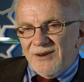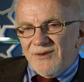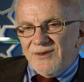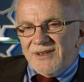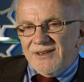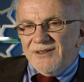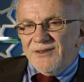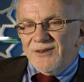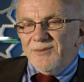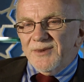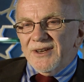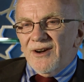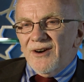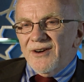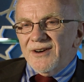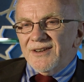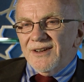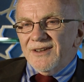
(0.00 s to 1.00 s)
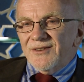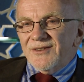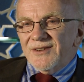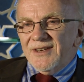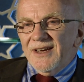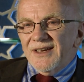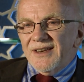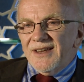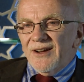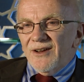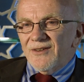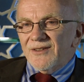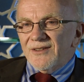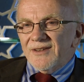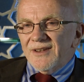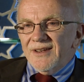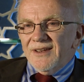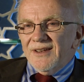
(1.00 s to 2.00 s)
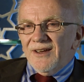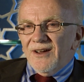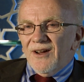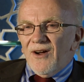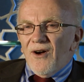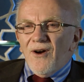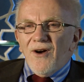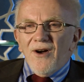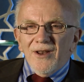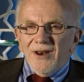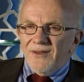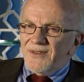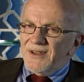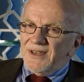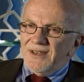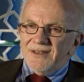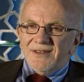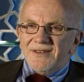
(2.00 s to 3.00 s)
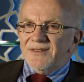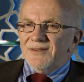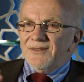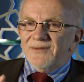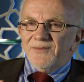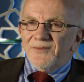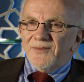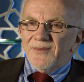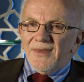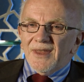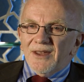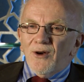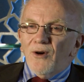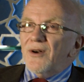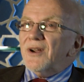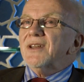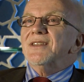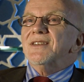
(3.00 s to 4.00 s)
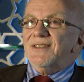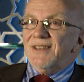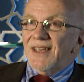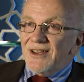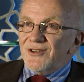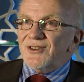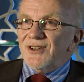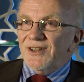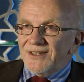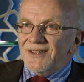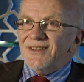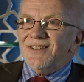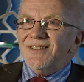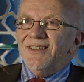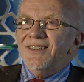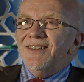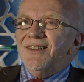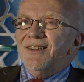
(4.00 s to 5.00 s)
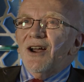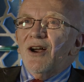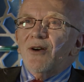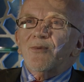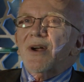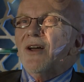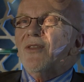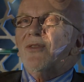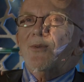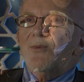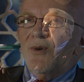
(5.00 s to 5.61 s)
it's a little bit hard to understand how all of these organizations around the